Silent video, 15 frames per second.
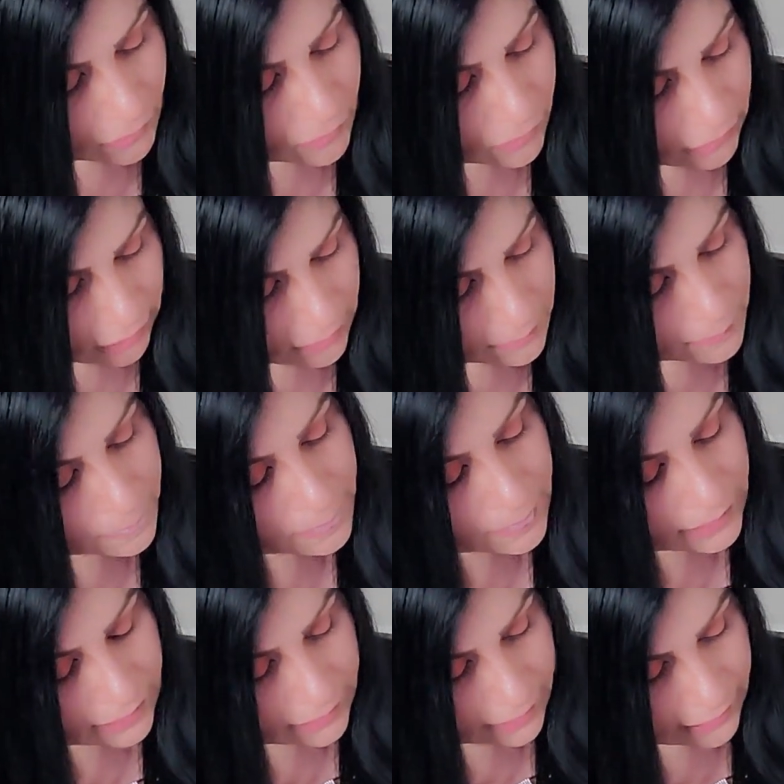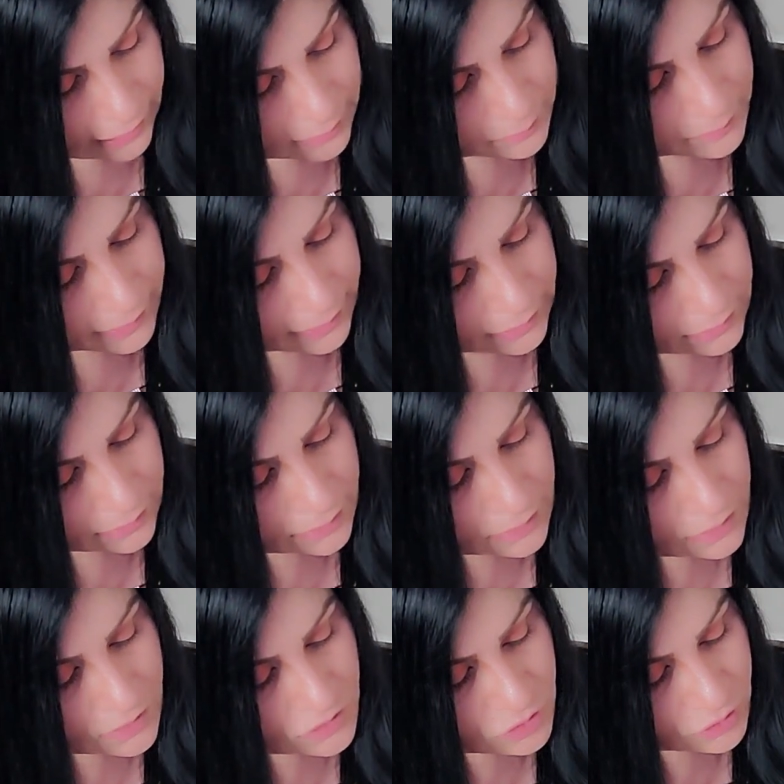Okay, like a headband.
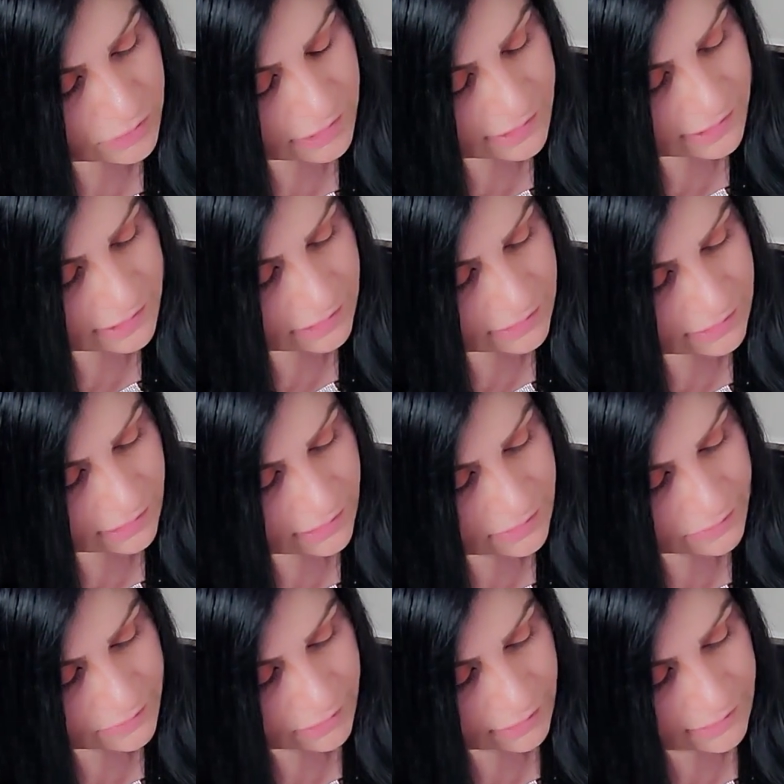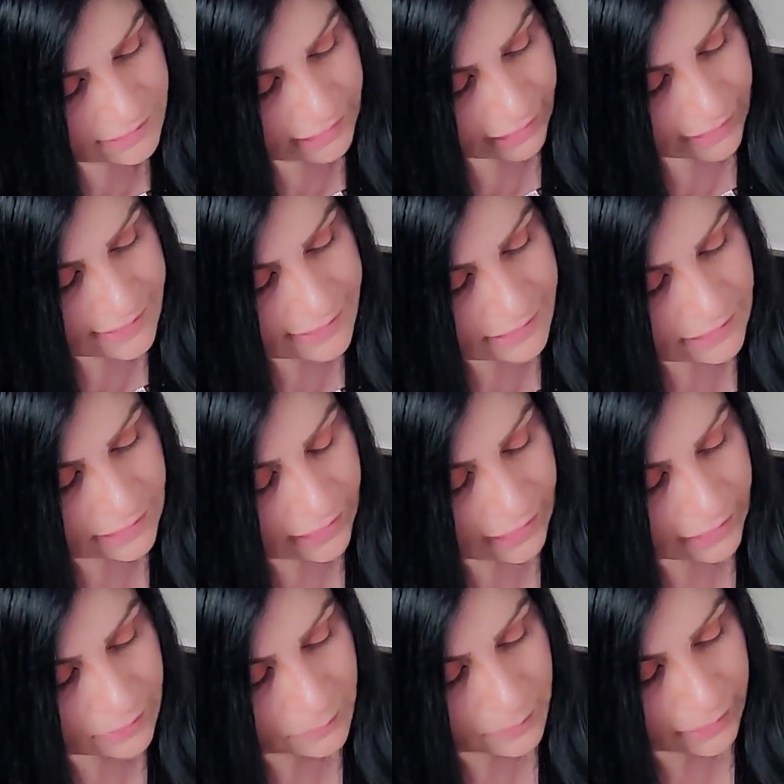So this is a it's a Tassie
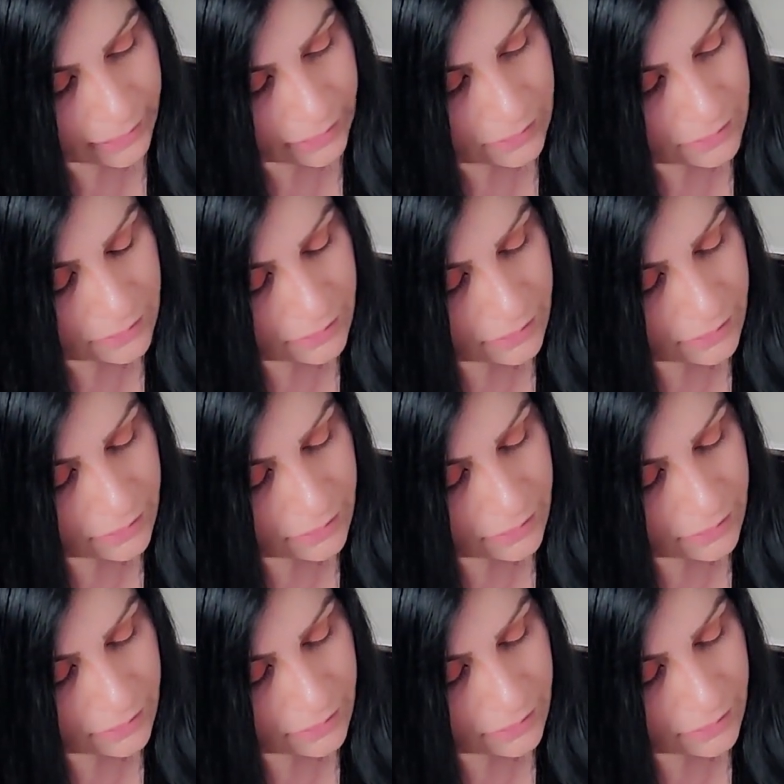headband.